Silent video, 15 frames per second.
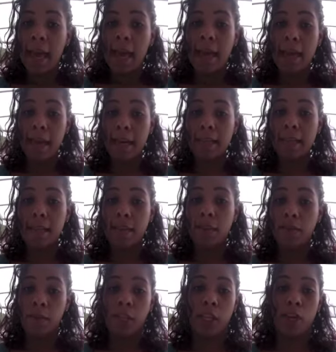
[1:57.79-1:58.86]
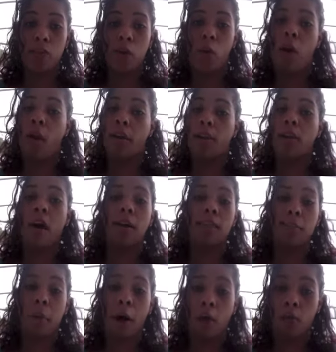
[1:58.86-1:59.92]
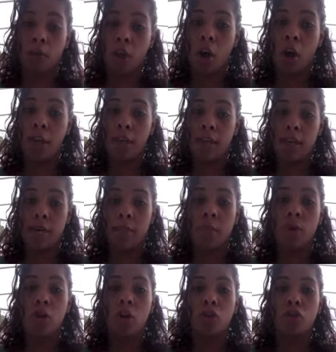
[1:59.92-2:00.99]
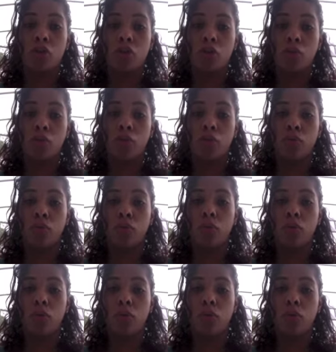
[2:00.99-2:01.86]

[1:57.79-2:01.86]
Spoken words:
He hit Stephen Ridley so hard he knocked him out, which caused him to